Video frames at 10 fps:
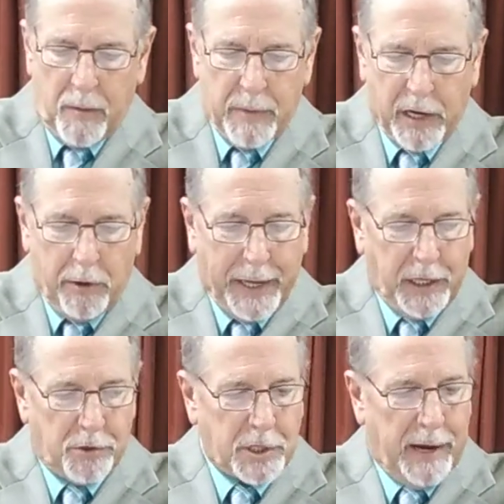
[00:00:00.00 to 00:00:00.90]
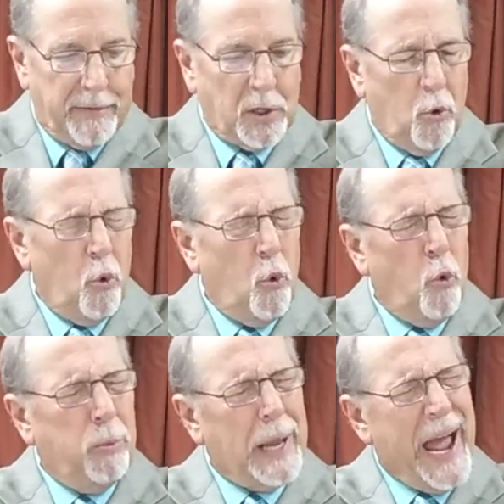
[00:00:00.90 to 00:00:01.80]
My granny used to have an
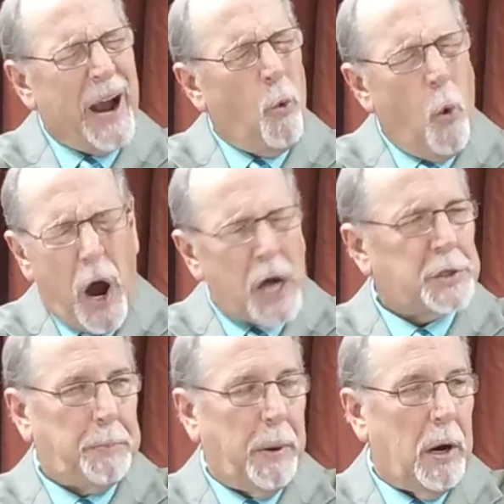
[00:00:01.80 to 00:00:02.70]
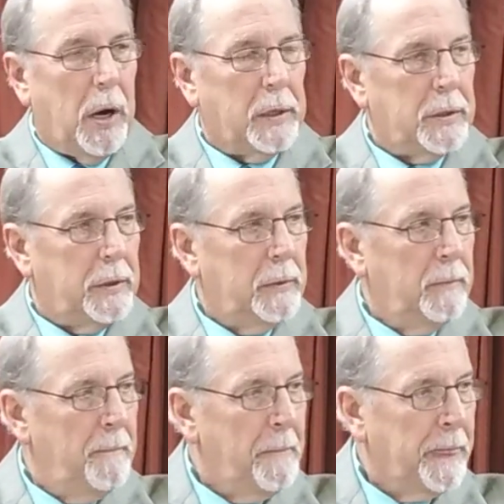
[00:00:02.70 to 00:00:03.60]
old black wash pot.
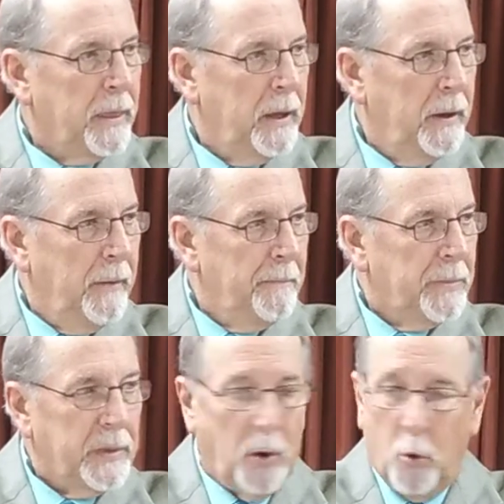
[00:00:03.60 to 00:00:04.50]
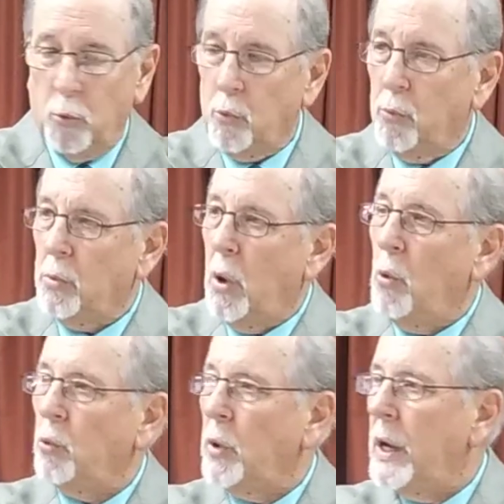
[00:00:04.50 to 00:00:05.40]
On,
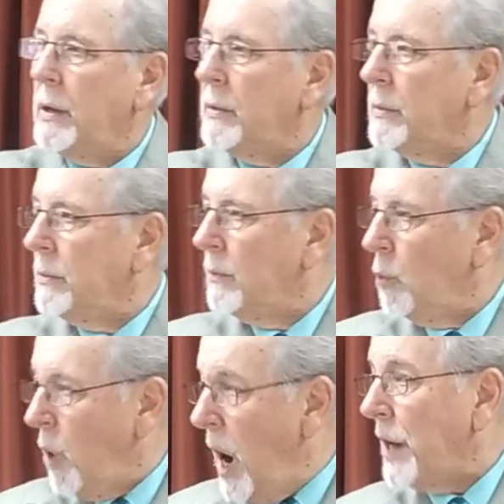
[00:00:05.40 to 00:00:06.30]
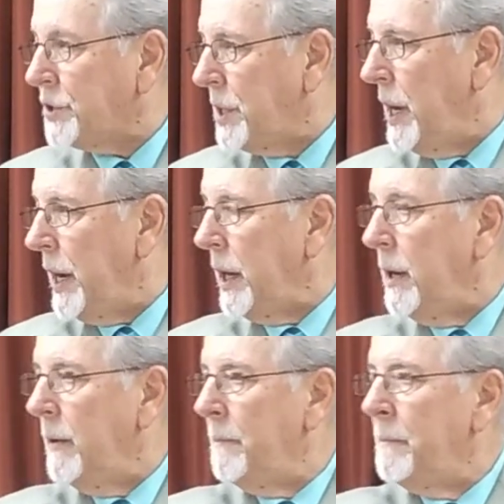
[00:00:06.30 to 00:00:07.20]
on uh, wash day,
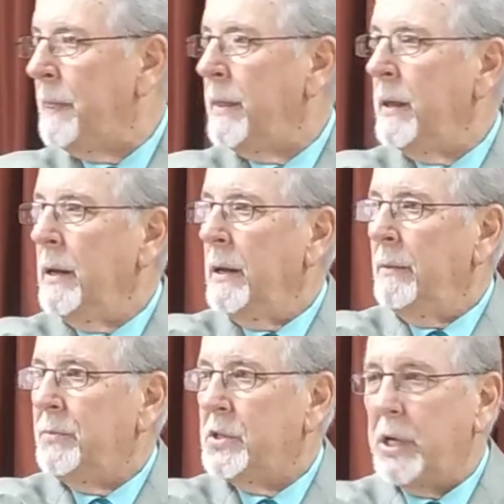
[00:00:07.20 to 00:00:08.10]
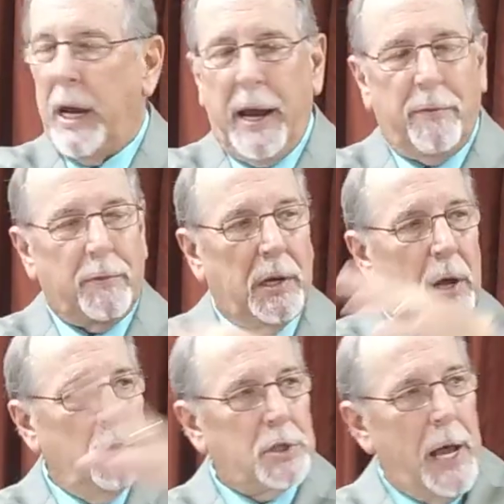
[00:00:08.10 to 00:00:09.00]
she had a
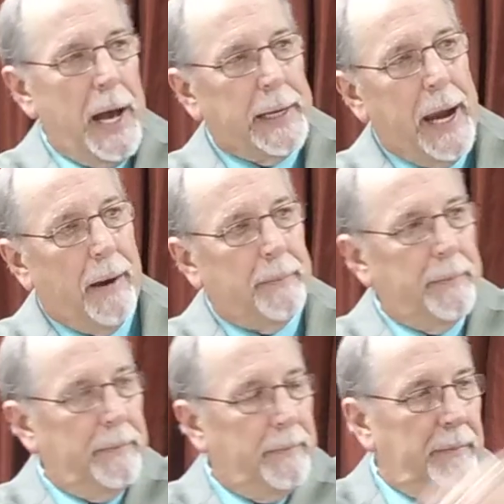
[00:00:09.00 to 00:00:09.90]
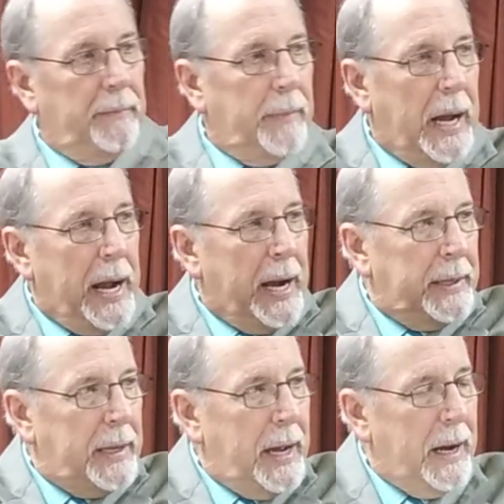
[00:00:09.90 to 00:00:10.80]
clothesline out
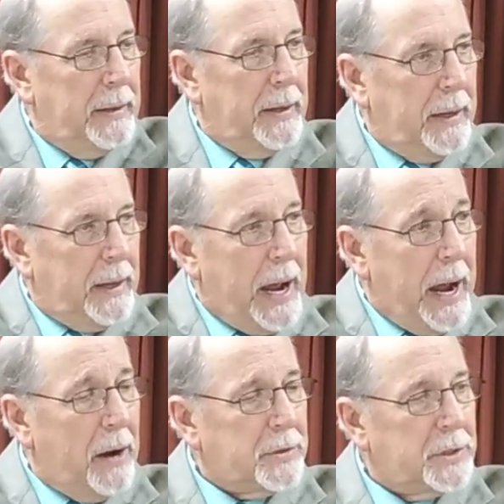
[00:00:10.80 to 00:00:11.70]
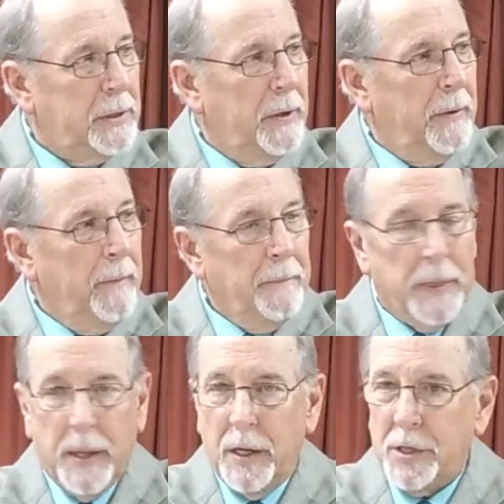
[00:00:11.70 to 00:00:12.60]
behind the, the house
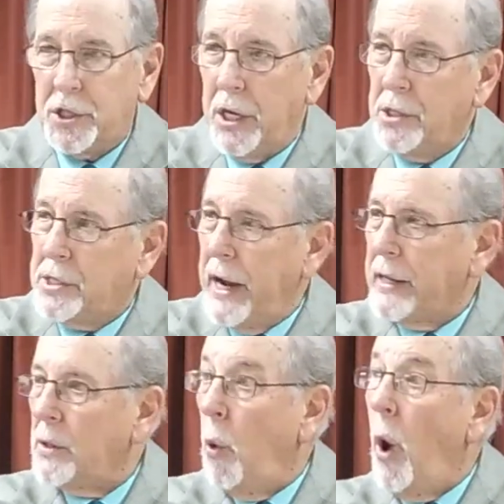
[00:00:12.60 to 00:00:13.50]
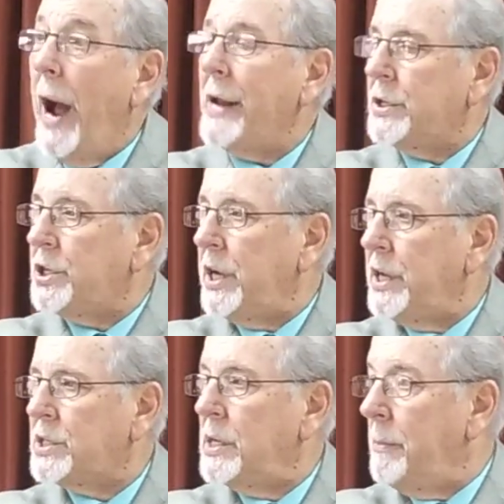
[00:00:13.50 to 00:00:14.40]
and she'd take the white sheets and